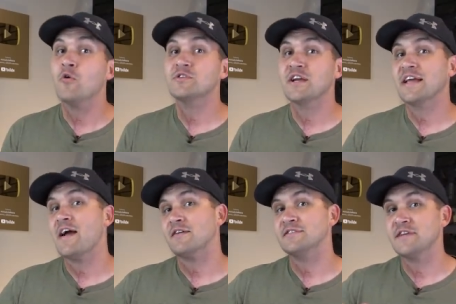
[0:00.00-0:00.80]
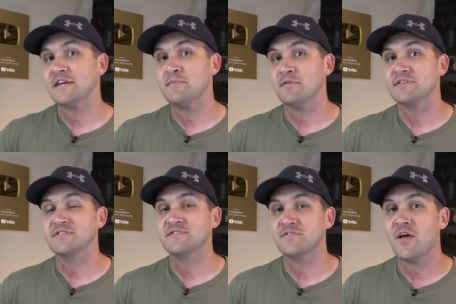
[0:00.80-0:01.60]
or check out Kentucky
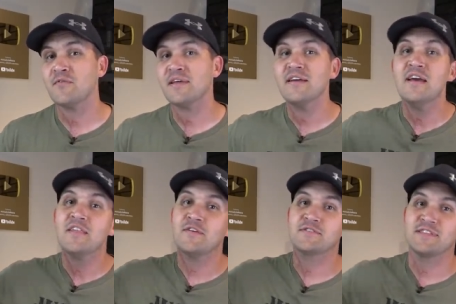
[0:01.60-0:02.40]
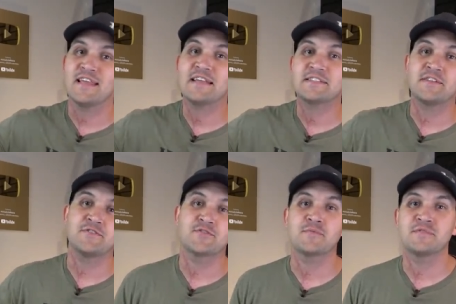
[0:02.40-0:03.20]
Ballistics Clothing, there's links in the
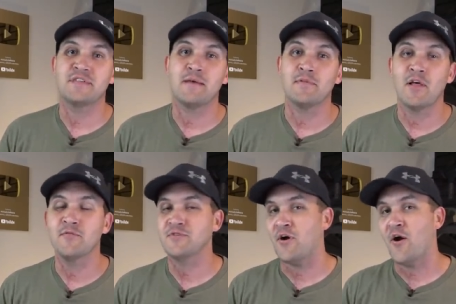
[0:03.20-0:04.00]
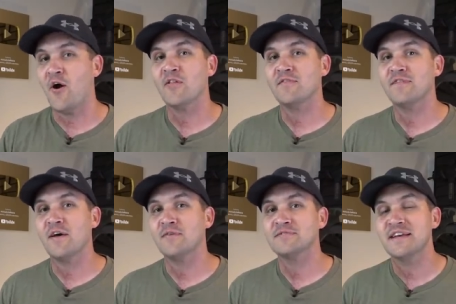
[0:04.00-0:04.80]
description down below to all of
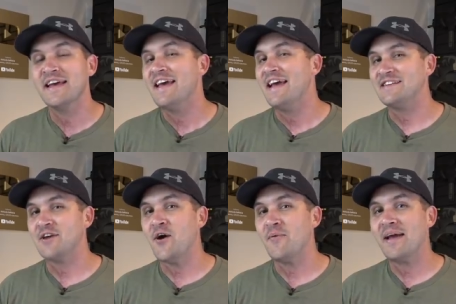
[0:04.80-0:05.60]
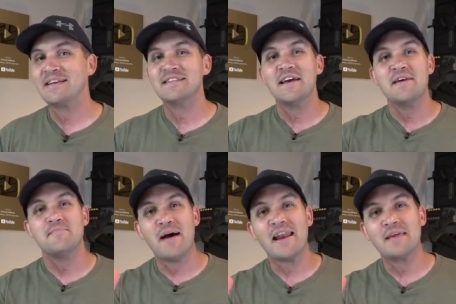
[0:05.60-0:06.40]
those. As always,
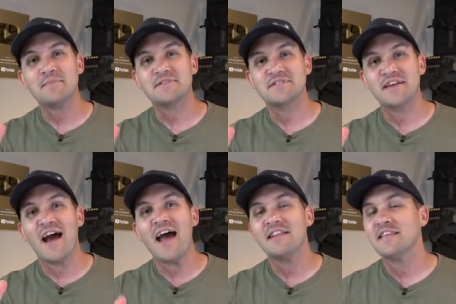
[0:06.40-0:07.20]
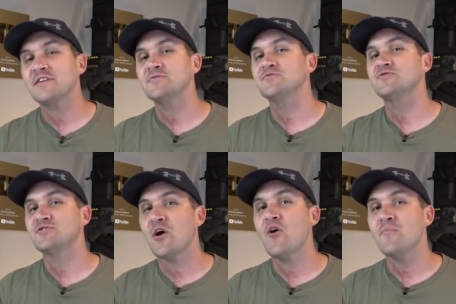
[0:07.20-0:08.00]
my name is Scott. Thank you
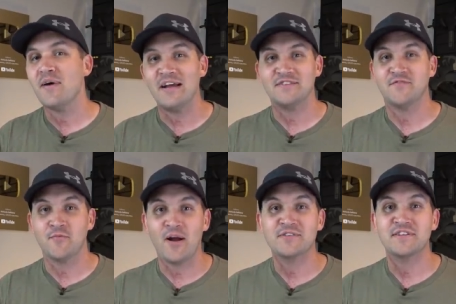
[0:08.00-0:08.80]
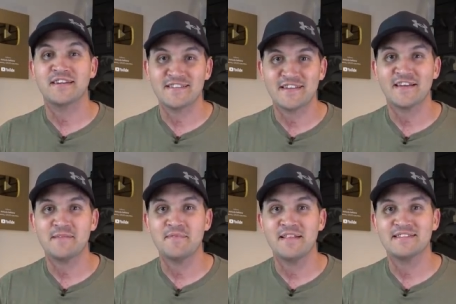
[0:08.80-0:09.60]
so much for watching
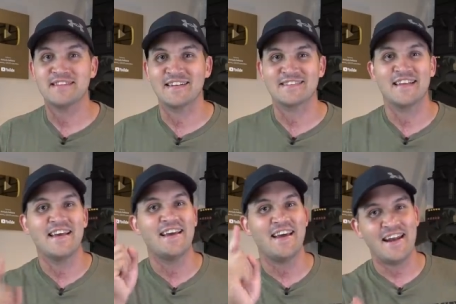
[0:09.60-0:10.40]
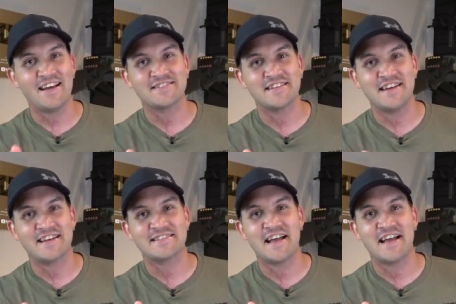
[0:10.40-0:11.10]
Kentucky Ballistics, and I'll see you next